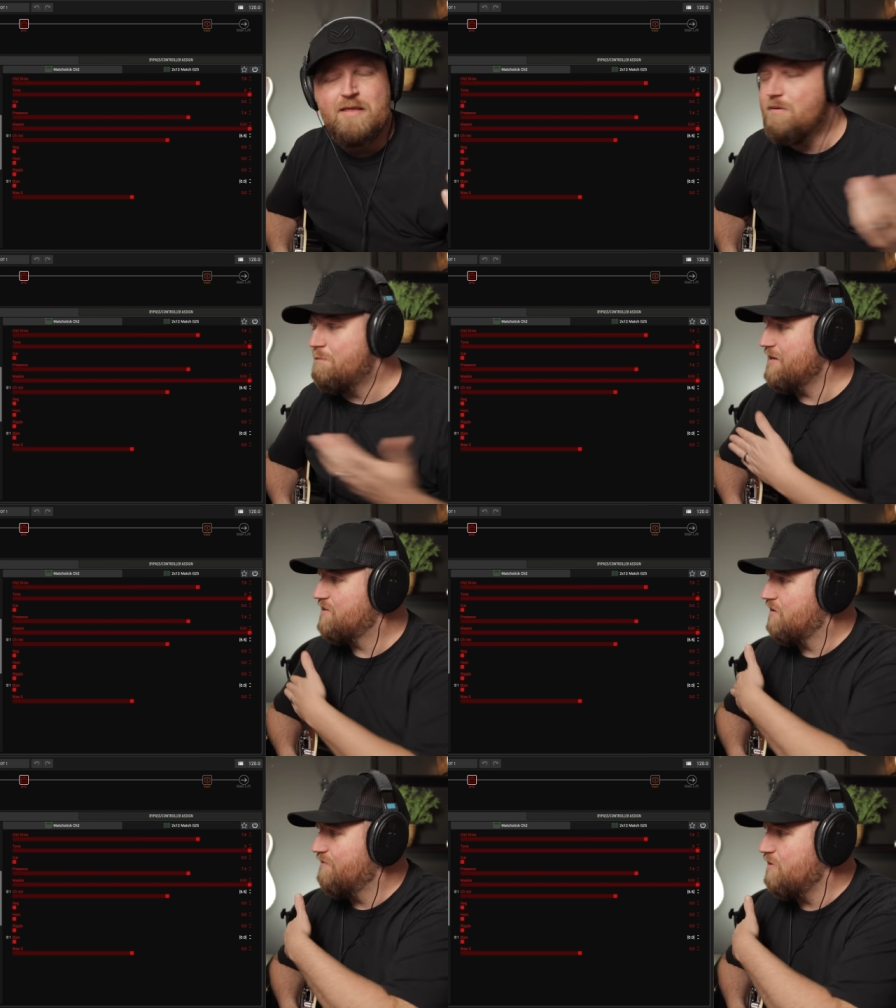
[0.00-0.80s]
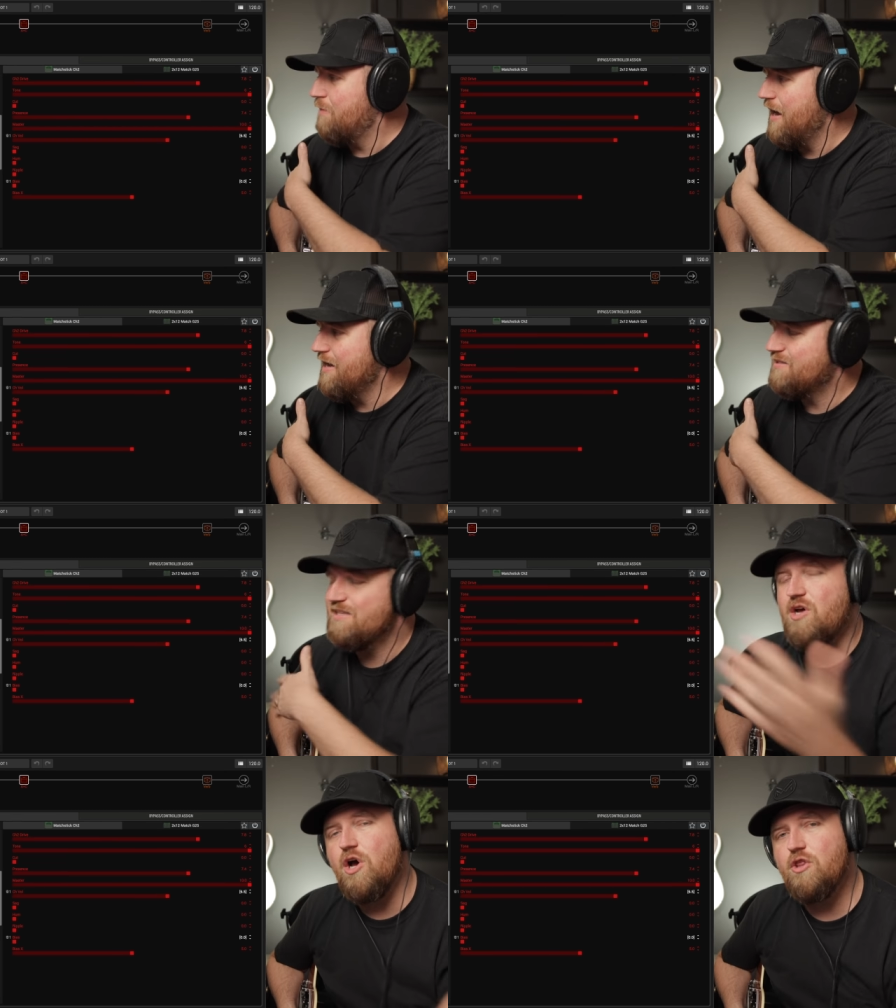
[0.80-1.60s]
But basically, if the bias
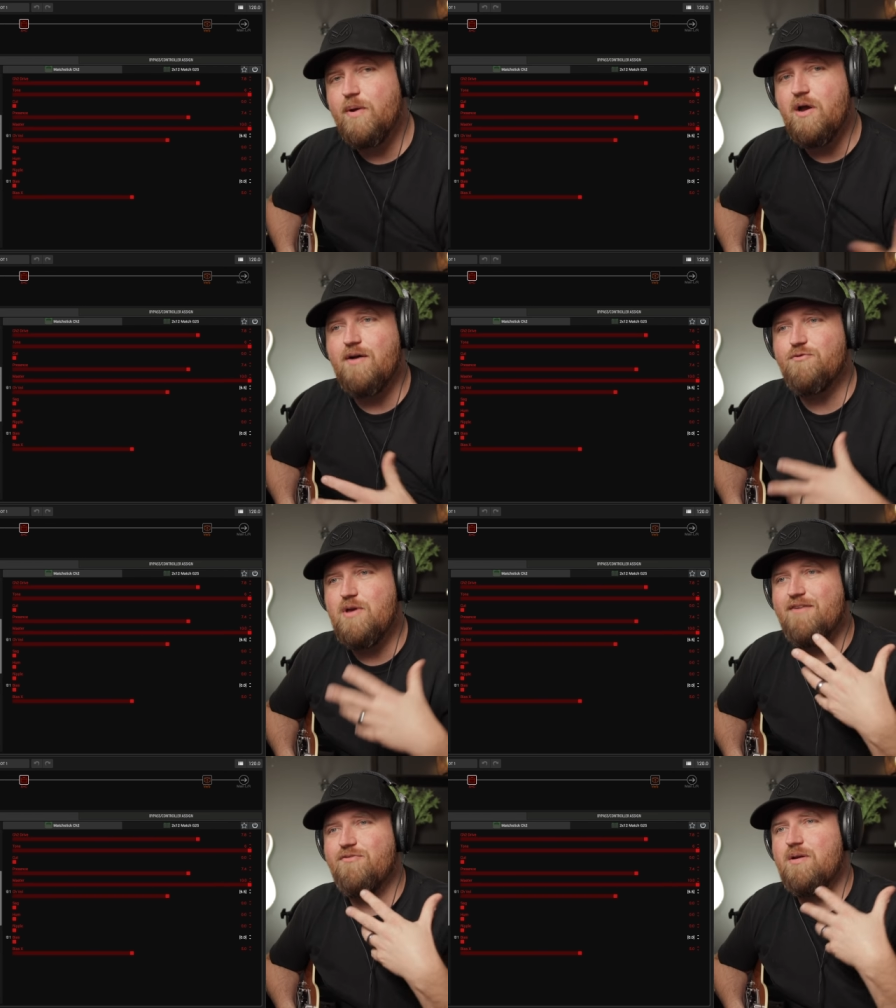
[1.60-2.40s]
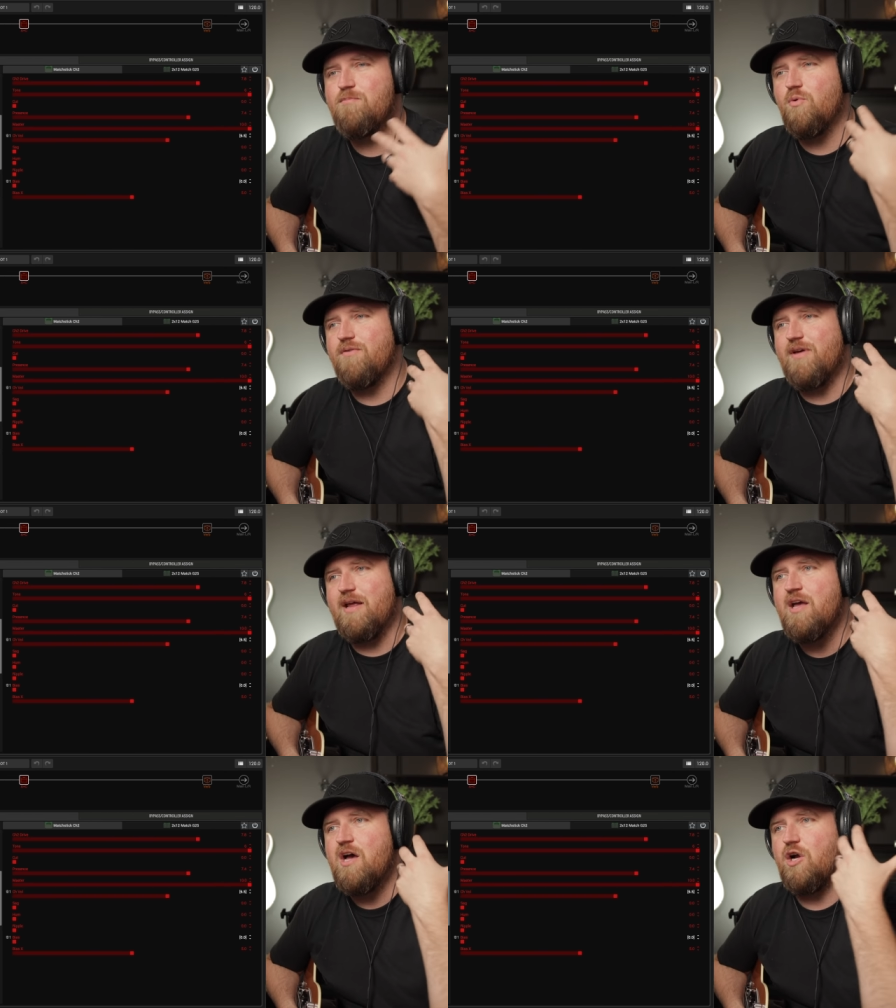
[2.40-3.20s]
is all the way off, you have more of
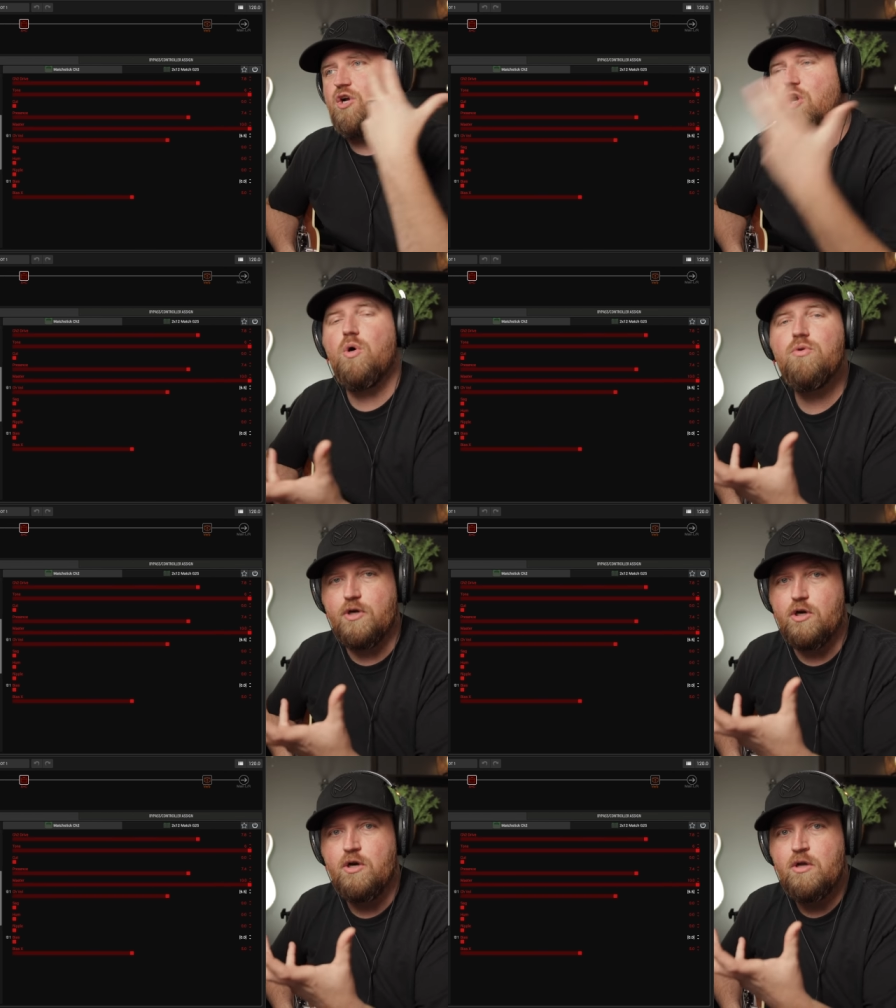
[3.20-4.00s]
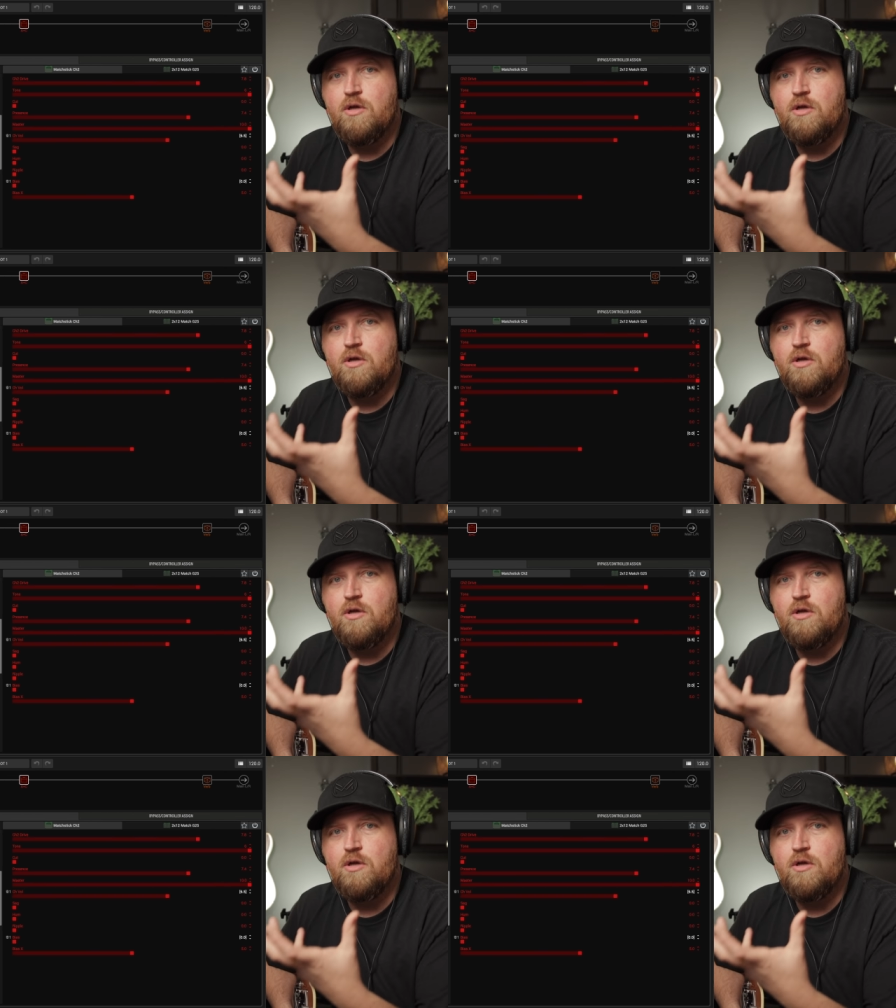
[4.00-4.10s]
a, a colder